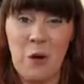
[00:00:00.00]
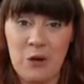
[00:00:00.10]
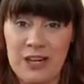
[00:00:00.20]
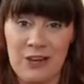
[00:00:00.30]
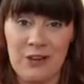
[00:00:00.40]
a
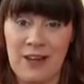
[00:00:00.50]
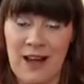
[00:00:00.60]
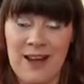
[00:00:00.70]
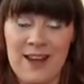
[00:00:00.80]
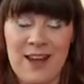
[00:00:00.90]
honey
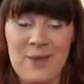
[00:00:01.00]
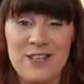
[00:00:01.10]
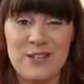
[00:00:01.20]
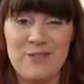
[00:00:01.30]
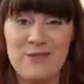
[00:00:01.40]
colour,
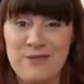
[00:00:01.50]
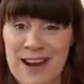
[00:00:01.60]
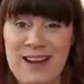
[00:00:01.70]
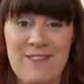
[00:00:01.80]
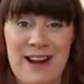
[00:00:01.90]
which is
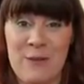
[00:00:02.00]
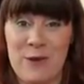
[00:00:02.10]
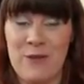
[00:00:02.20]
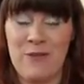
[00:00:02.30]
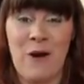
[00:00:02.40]
really, really
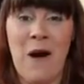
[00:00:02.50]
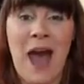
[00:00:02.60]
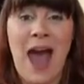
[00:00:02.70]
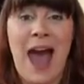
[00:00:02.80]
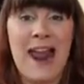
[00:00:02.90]
beautiful.
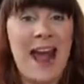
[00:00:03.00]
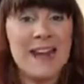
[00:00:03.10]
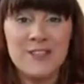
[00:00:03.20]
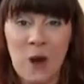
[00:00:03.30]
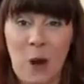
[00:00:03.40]
And
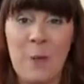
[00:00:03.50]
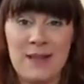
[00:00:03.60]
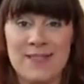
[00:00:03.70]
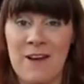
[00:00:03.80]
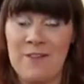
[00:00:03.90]
I told
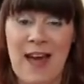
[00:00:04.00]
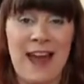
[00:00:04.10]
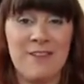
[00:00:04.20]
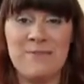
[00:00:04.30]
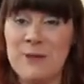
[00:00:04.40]
myself that
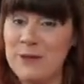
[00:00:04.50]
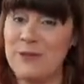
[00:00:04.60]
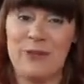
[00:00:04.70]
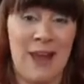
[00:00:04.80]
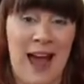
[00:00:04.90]
I have
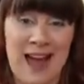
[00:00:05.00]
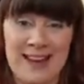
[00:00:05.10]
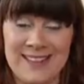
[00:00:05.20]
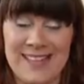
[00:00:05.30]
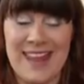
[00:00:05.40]
beautiful
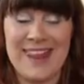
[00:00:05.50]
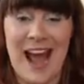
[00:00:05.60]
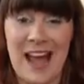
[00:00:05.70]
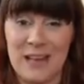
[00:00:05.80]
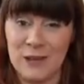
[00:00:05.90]
eyes and
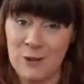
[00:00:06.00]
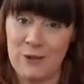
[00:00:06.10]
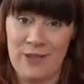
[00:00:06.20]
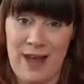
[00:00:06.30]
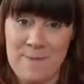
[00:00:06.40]
that I
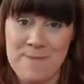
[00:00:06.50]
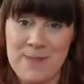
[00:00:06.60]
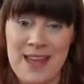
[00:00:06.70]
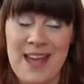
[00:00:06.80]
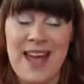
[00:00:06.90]
love them.
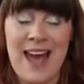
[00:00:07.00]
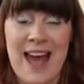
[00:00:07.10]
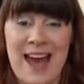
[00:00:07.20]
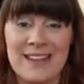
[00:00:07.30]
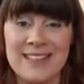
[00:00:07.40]

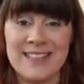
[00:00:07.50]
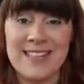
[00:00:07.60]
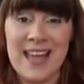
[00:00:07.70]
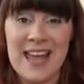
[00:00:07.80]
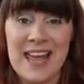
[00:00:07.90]
And
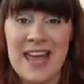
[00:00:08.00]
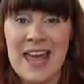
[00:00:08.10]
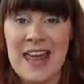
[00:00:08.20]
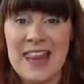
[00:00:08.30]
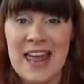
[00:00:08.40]

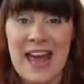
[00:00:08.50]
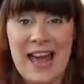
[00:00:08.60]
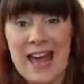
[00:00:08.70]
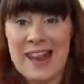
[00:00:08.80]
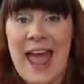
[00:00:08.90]

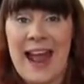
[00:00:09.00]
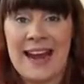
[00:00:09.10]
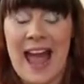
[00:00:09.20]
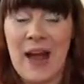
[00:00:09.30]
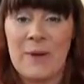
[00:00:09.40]

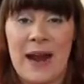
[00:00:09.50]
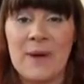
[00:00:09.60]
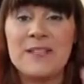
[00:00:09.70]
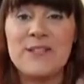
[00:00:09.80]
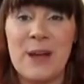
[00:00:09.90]
then when
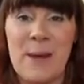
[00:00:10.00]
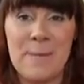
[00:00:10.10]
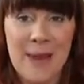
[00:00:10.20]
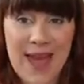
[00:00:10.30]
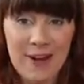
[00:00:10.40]
I was doing my
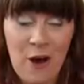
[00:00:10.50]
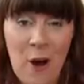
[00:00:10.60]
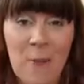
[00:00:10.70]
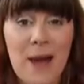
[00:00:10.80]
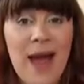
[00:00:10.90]

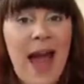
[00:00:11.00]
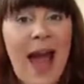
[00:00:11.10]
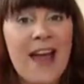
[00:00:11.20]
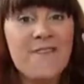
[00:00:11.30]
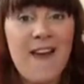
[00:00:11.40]
makeup,
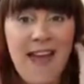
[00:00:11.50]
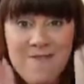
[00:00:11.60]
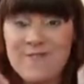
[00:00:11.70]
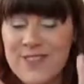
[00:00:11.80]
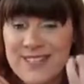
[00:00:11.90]
I've
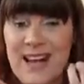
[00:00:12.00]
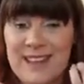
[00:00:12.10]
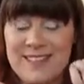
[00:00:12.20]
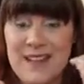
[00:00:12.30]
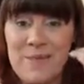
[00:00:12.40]

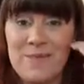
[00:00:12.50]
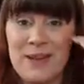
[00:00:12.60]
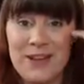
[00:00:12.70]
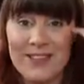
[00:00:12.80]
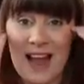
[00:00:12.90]
emphasised them
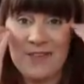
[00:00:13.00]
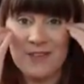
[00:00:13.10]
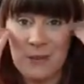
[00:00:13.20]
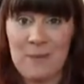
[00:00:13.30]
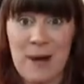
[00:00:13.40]
because
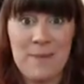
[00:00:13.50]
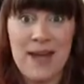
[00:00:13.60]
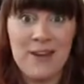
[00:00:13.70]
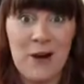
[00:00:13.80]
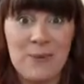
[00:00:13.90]
I've done my
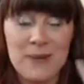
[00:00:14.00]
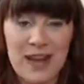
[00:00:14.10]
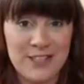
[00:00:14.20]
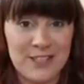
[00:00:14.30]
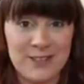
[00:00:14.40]
makeup,
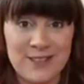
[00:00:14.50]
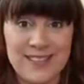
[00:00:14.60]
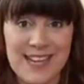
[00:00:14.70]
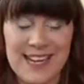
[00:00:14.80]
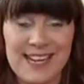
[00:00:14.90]
as you can
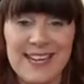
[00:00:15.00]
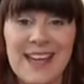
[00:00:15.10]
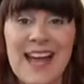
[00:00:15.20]
see.